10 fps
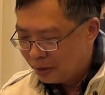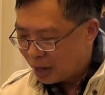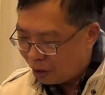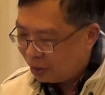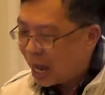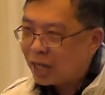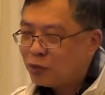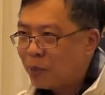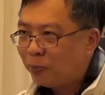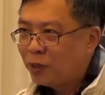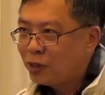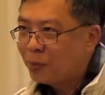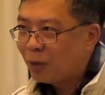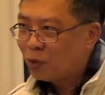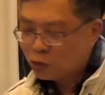our last
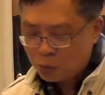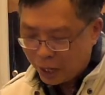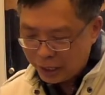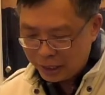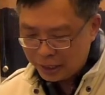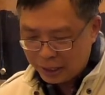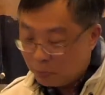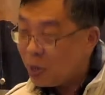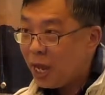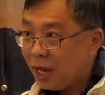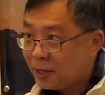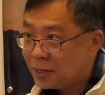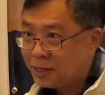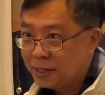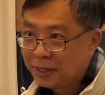baptism, I was quite
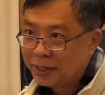amazed,